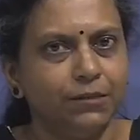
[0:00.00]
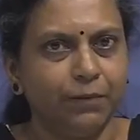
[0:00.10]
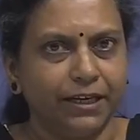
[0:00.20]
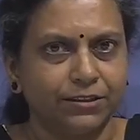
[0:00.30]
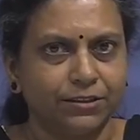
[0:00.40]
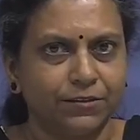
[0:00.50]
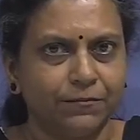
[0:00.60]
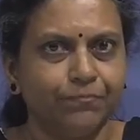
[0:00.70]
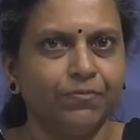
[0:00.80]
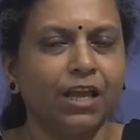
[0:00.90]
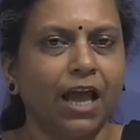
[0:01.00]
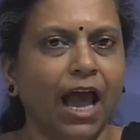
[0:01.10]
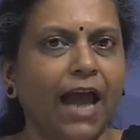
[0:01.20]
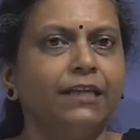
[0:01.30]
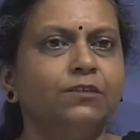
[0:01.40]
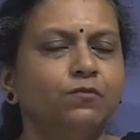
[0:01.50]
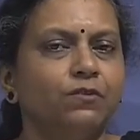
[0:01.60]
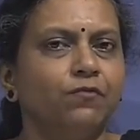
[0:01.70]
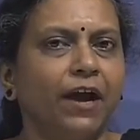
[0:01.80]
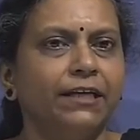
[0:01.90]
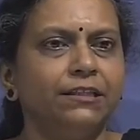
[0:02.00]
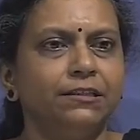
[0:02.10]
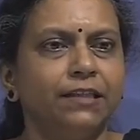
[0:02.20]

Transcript: mixed and we find